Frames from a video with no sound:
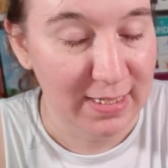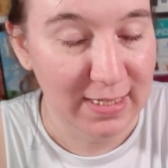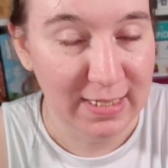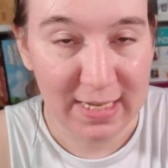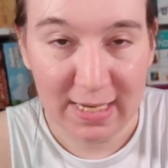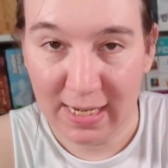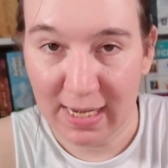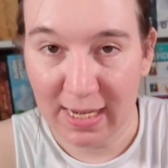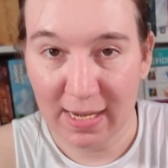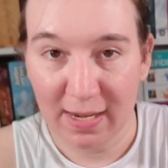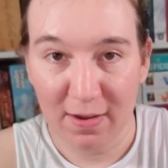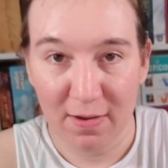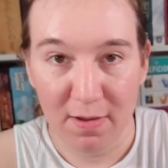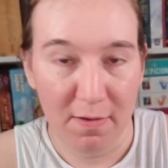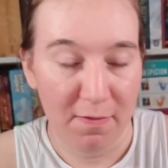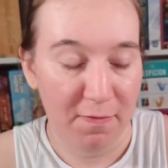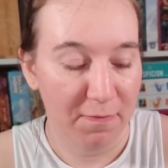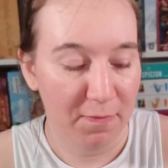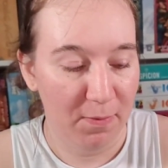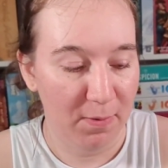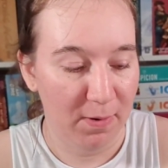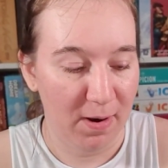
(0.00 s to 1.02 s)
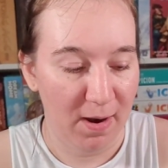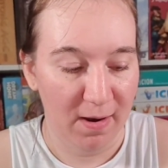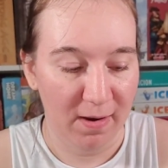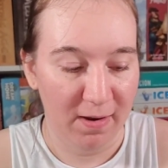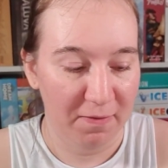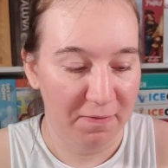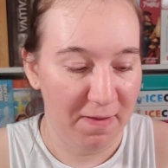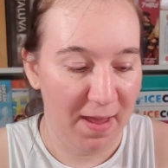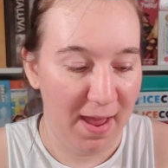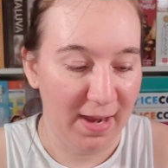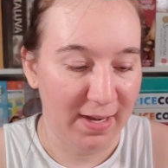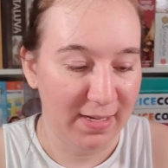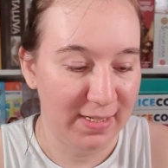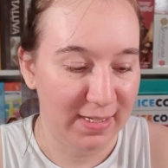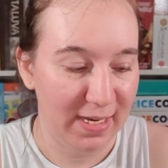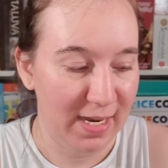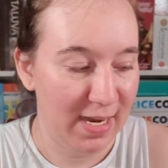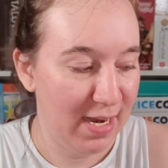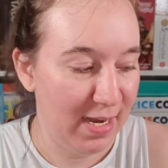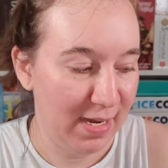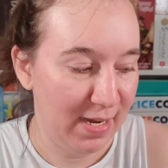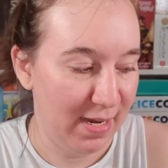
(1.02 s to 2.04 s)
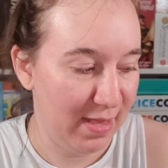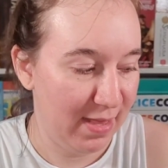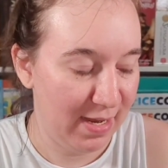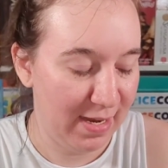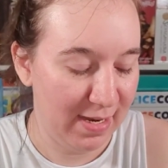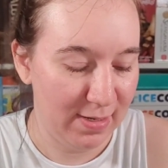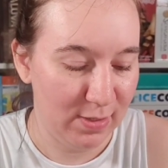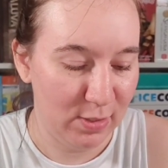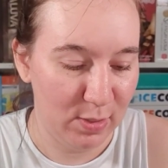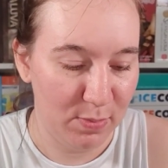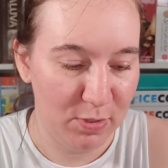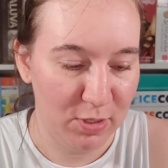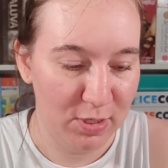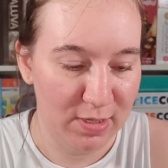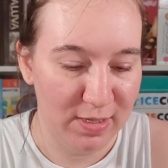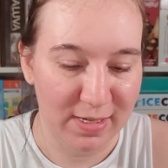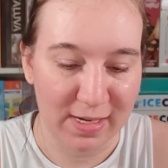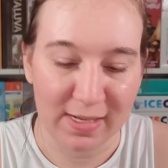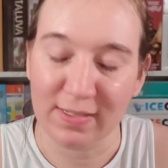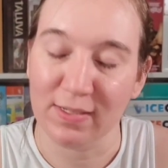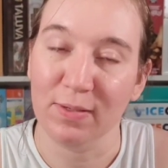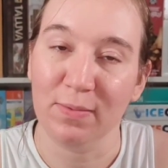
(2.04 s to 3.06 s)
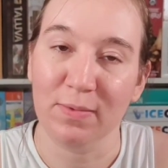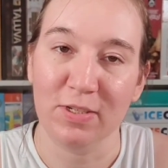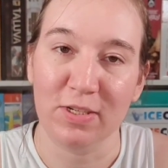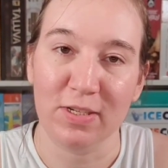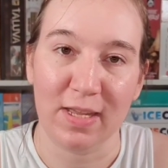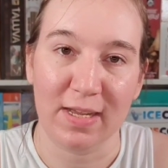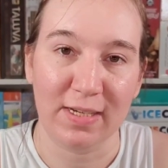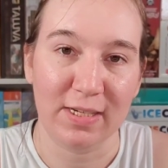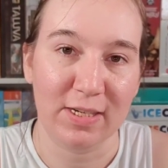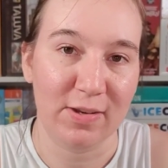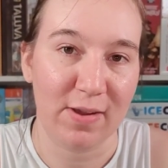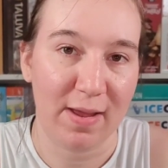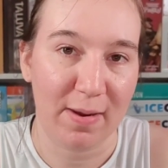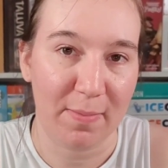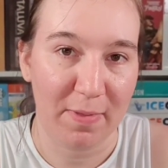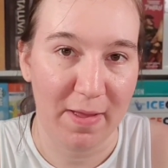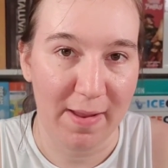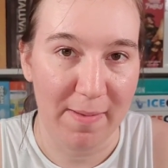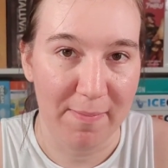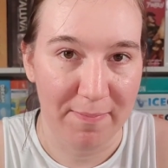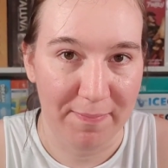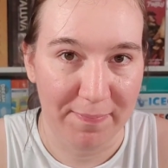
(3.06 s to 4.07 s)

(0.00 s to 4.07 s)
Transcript: digging for artifacts in the Egyptian desert. Would you like to know how to play?